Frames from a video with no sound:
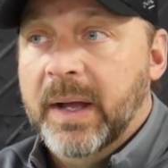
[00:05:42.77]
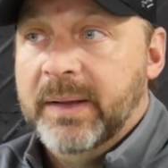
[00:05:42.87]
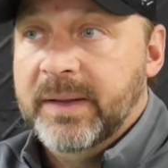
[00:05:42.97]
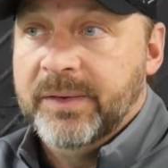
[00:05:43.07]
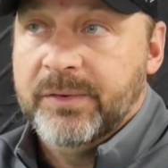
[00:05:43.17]

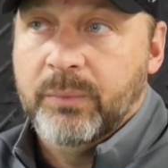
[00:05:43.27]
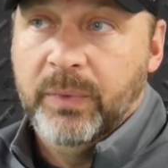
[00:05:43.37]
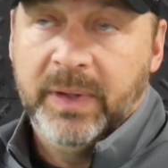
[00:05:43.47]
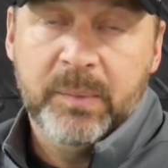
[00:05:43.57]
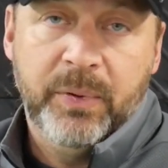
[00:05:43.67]
is
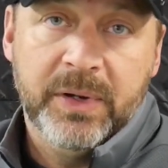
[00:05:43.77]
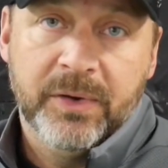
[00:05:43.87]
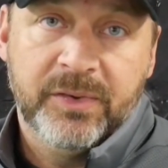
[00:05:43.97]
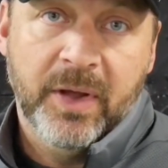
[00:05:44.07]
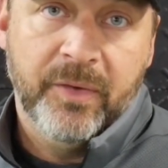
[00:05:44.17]
really putting
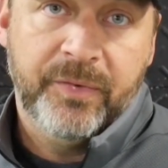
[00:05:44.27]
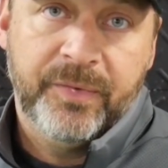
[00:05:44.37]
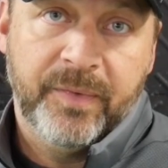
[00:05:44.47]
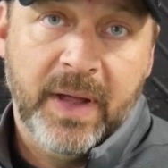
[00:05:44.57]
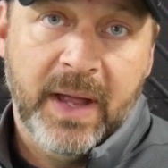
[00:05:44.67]

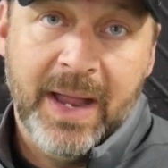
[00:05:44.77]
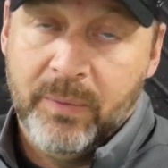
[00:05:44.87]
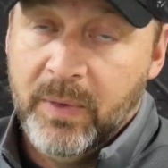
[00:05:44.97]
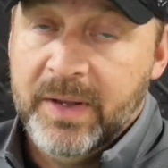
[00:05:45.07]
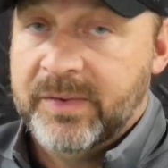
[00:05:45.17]
yourself at
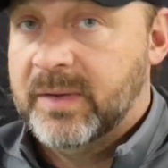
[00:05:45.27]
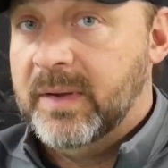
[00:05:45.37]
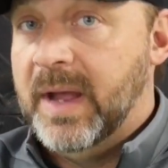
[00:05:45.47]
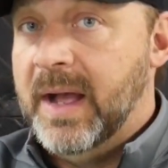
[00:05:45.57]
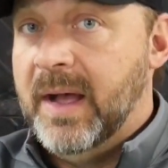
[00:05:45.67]
risk
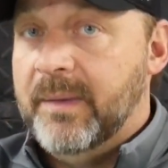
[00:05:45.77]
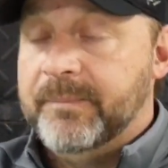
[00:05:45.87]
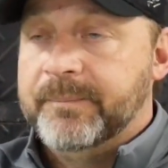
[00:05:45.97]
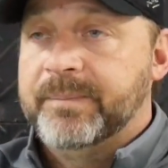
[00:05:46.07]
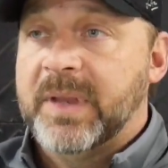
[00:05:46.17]

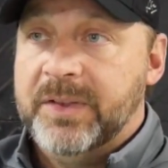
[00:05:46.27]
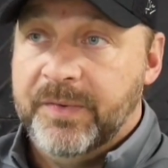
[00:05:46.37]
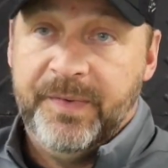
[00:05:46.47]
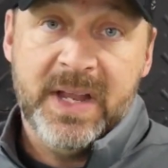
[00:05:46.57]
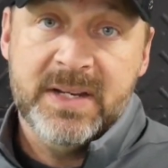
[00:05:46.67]
to
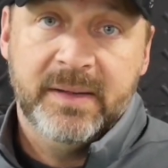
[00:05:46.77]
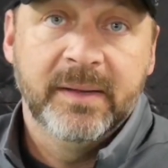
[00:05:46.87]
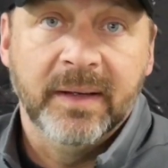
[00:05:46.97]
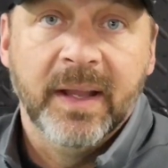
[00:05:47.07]
fate.